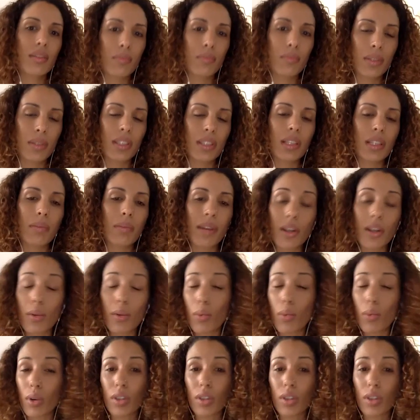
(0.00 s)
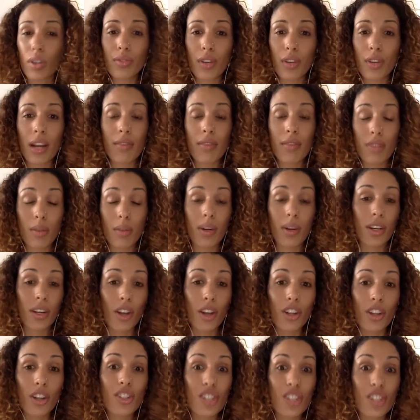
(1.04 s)
build a better world for everyone,
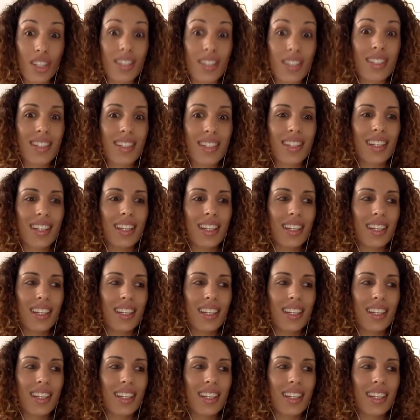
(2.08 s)
not just